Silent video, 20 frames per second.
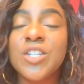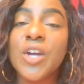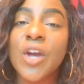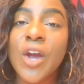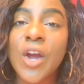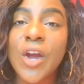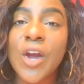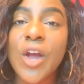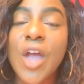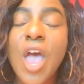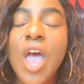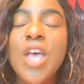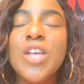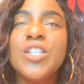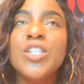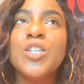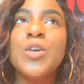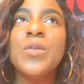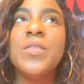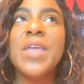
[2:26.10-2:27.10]
to her.
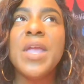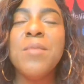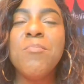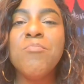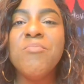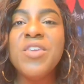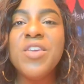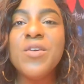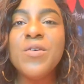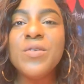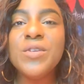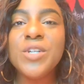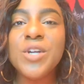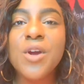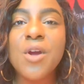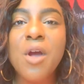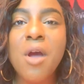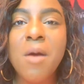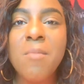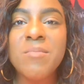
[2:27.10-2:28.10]
So they build
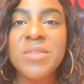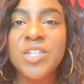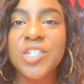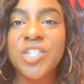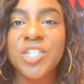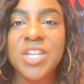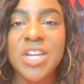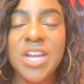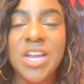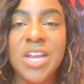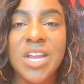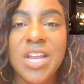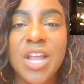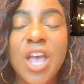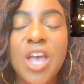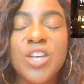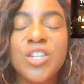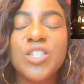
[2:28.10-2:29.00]
her a machine